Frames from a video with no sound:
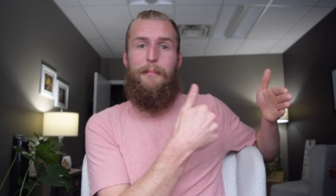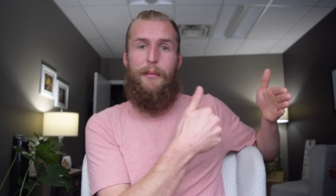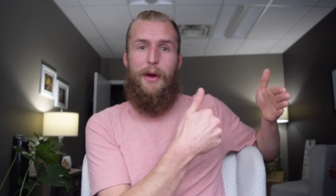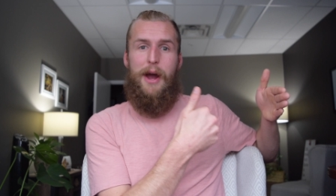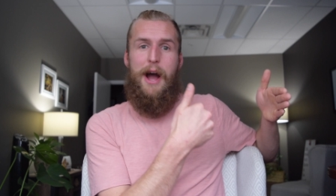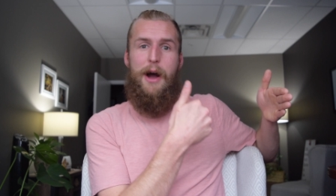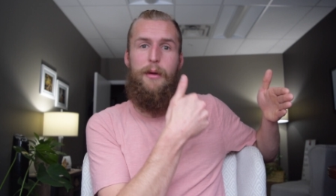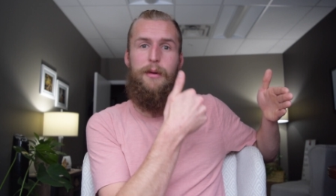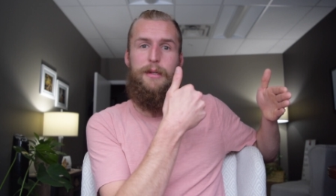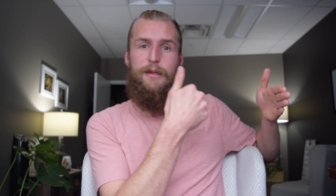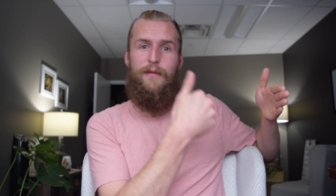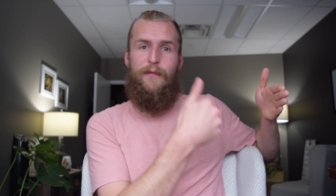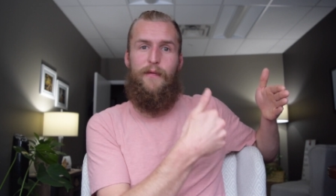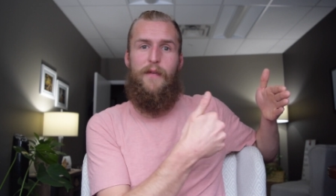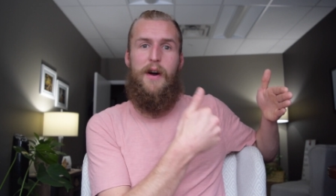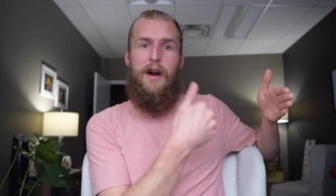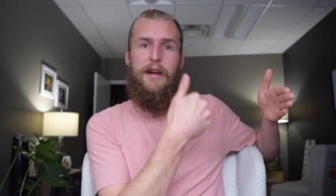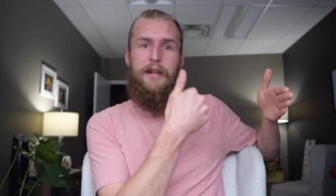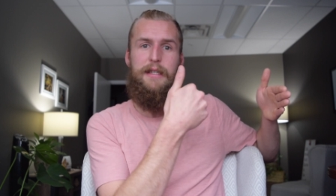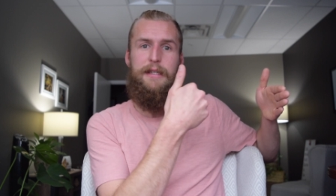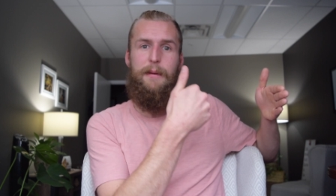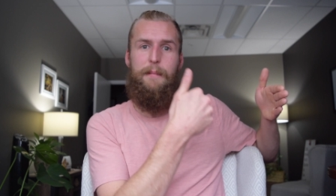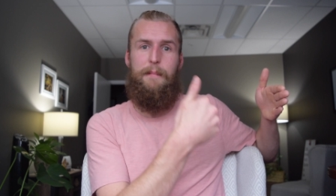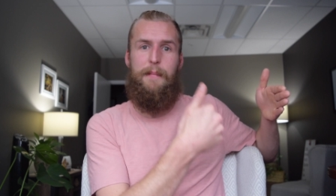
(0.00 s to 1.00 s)
proud as
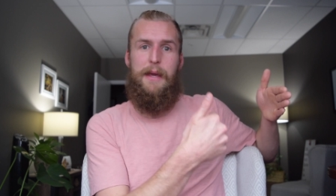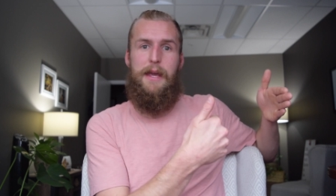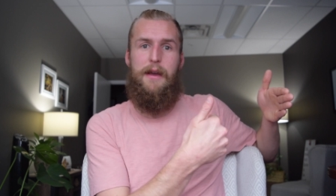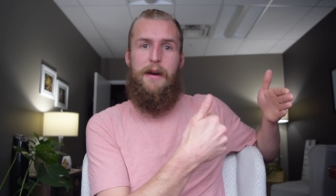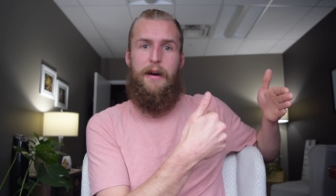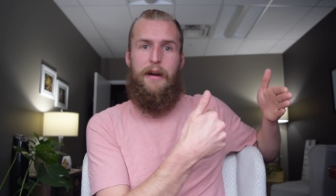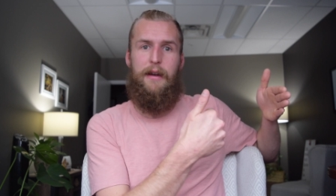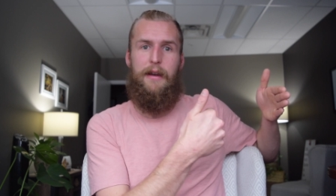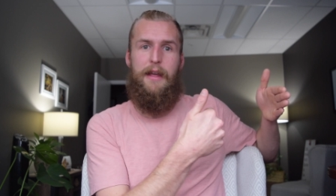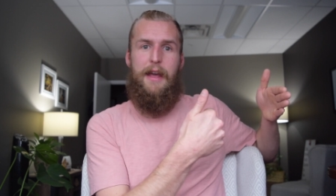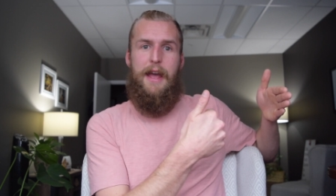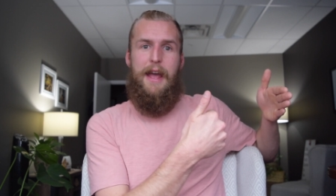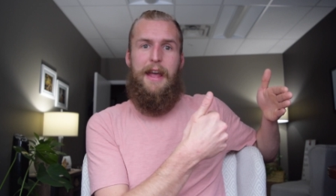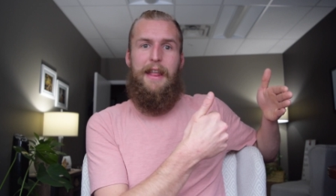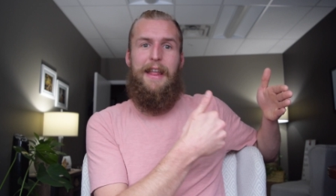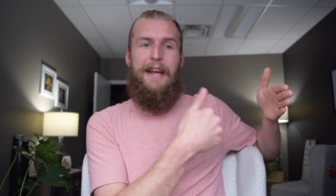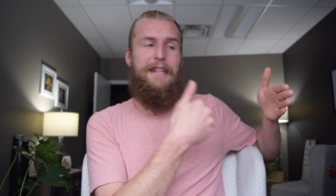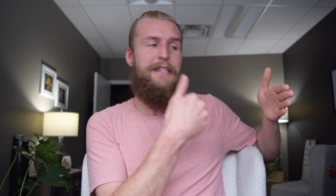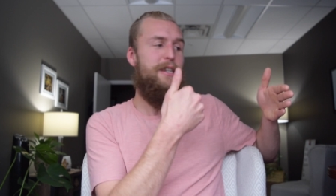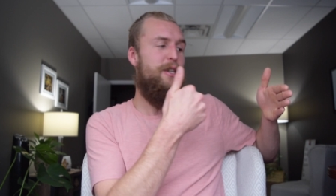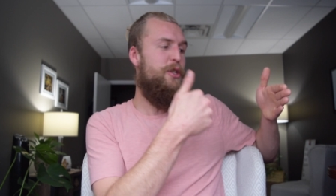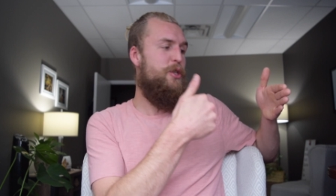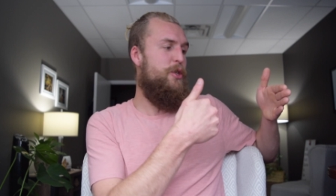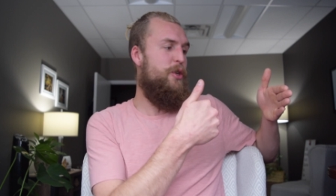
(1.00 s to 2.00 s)
fuck to be on.
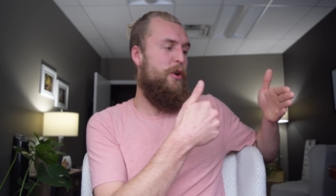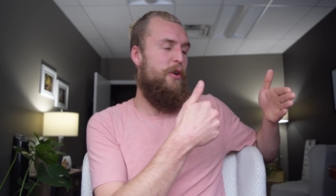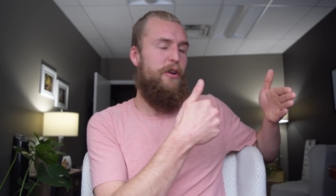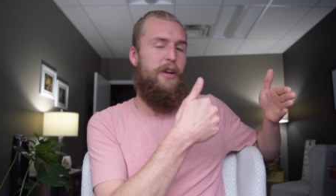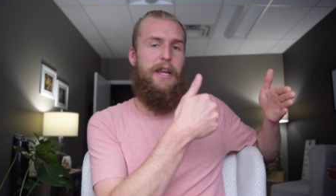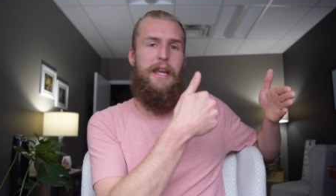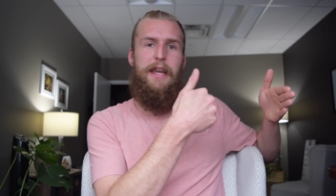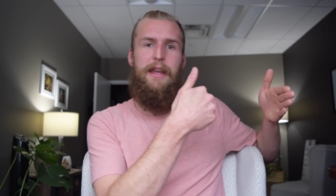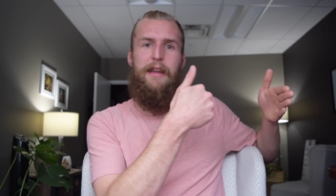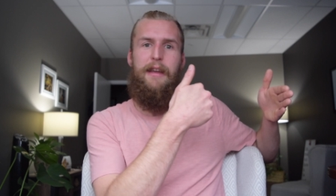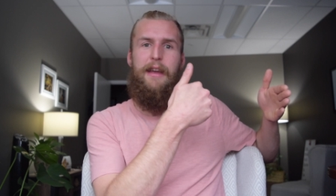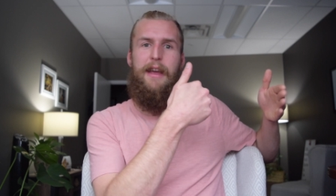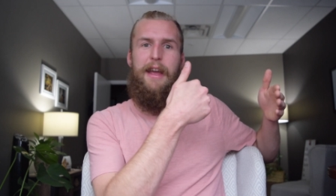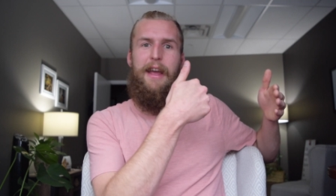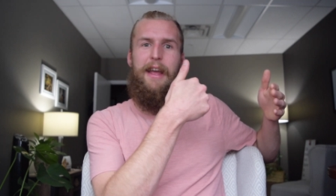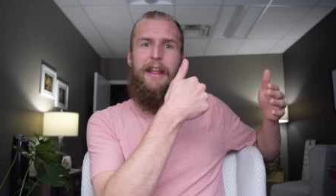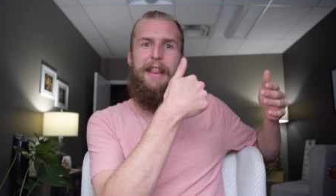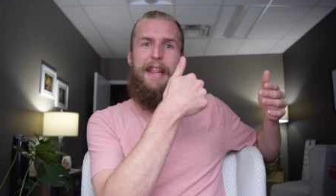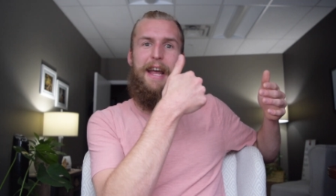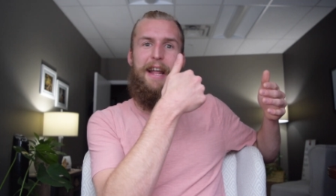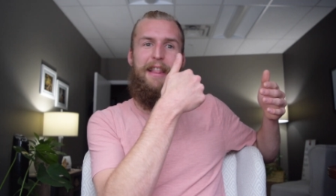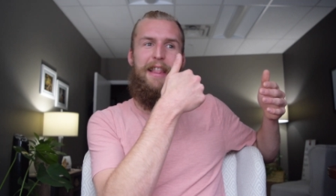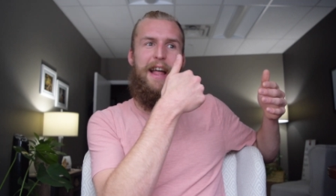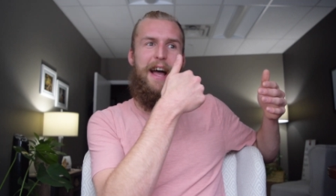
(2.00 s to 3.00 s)
That's a journey
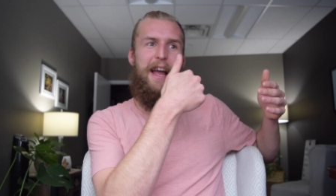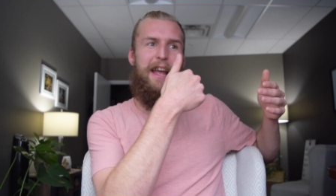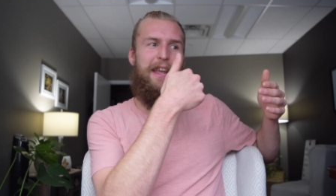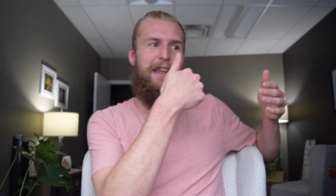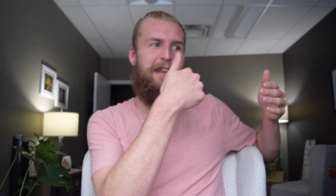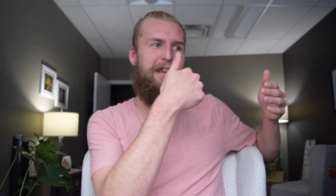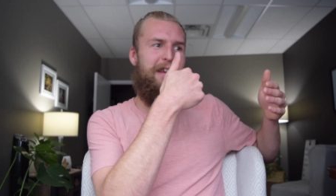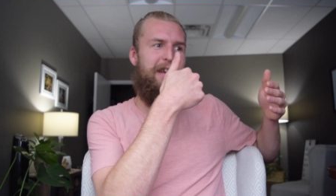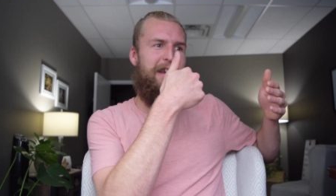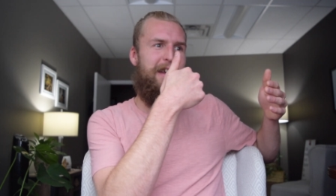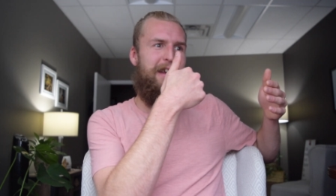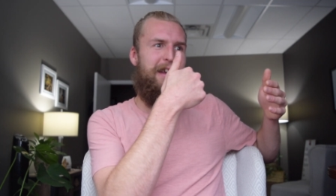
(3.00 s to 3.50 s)
that like